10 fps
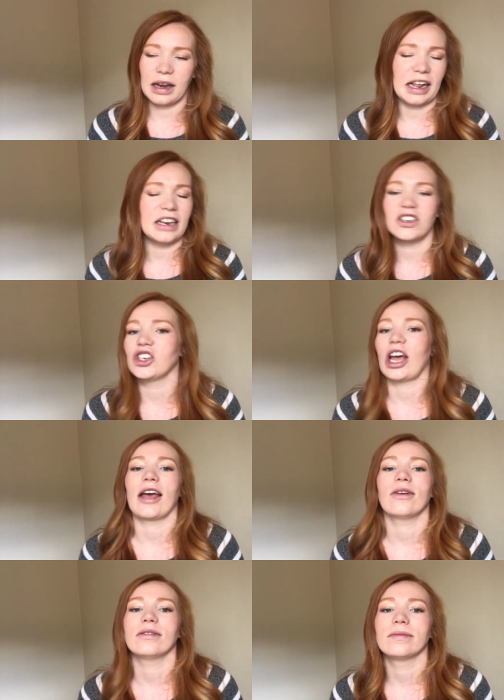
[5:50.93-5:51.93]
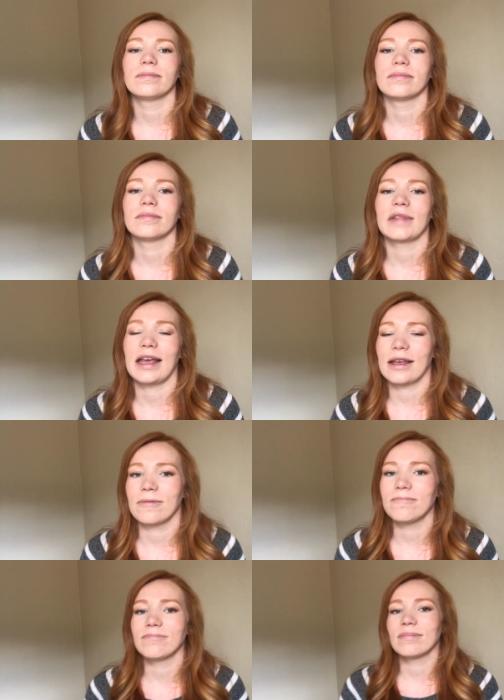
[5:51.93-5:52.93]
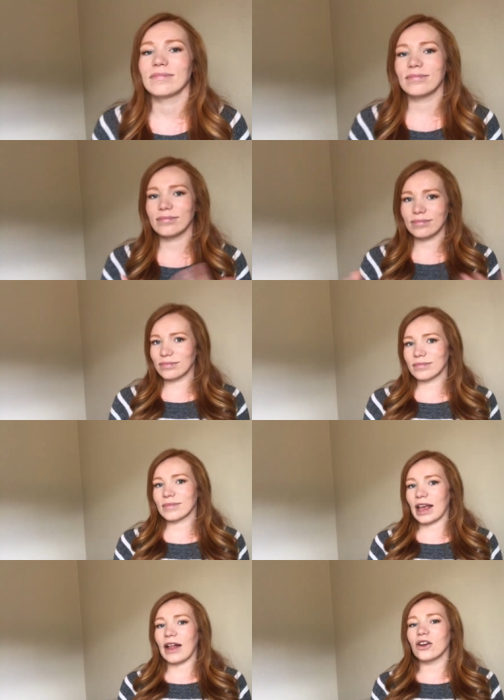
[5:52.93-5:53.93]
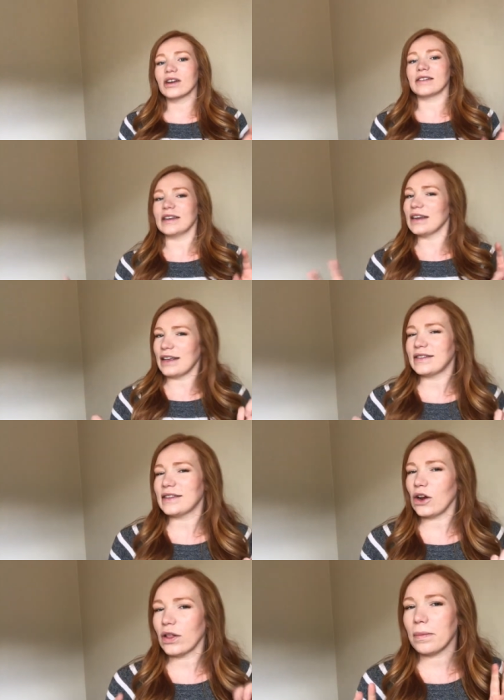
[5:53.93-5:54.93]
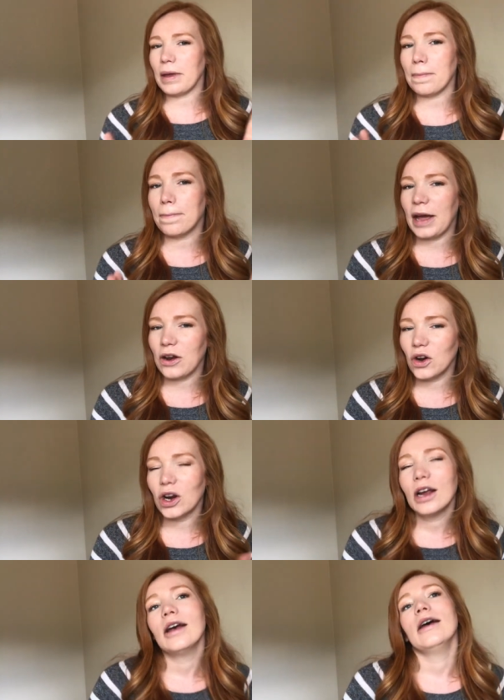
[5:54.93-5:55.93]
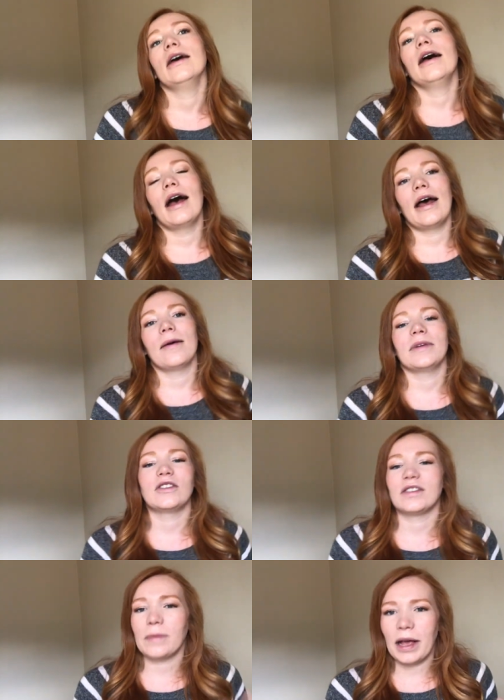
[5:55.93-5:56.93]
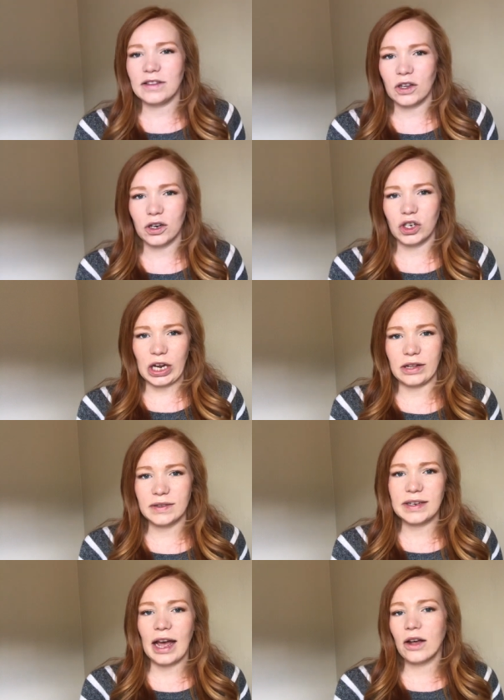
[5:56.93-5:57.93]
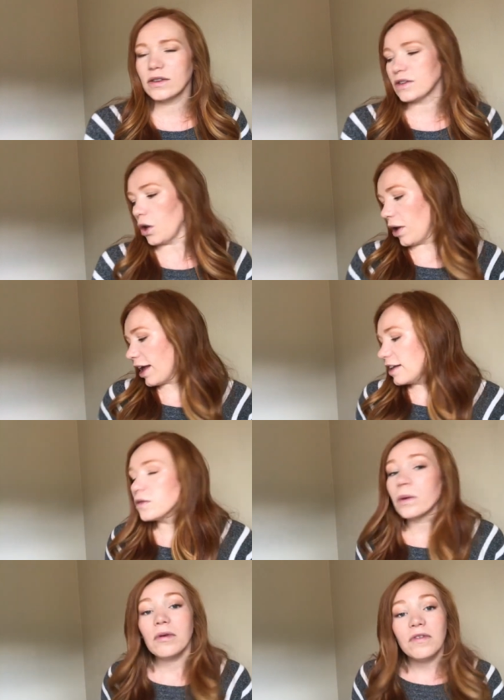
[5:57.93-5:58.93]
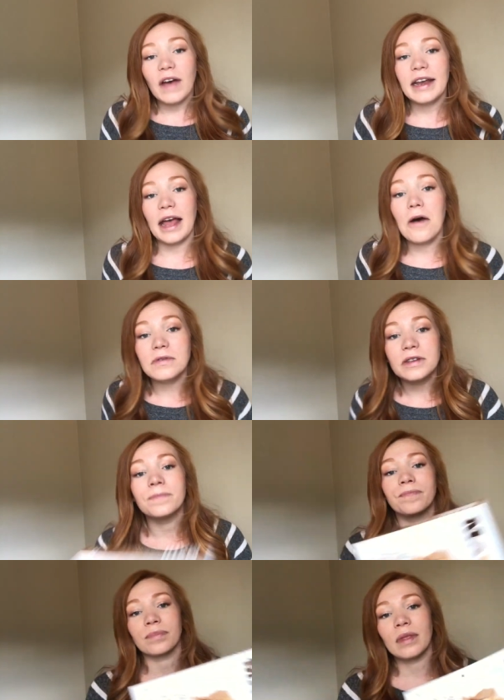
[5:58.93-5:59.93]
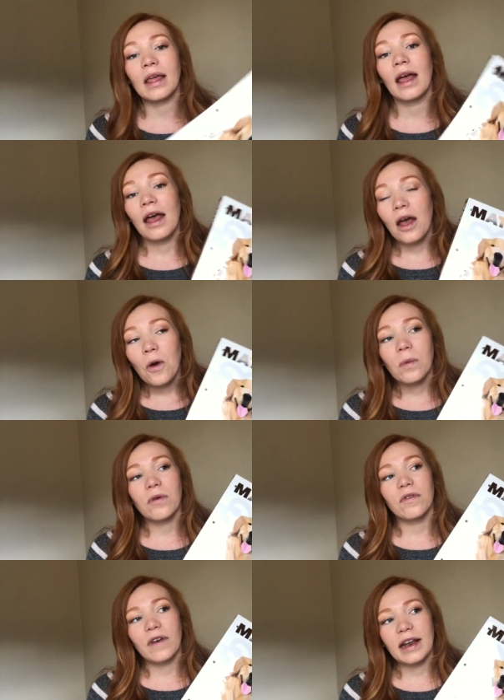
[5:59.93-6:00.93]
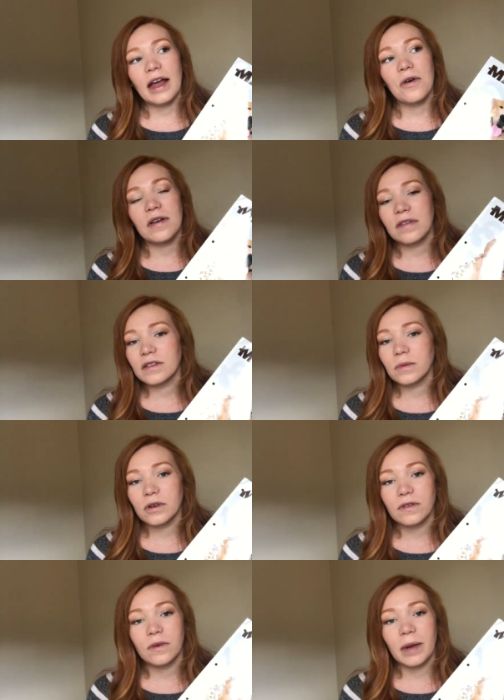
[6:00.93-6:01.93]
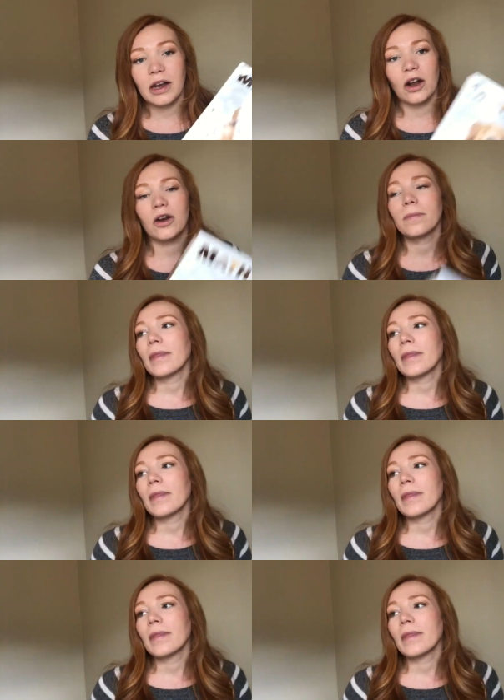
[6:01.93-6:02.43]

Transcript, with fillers: each child. Like, color doesn't necessarily mean better. Um, it just depends on your child's style, so I guess we will find out. We will find out if this works for my daughter.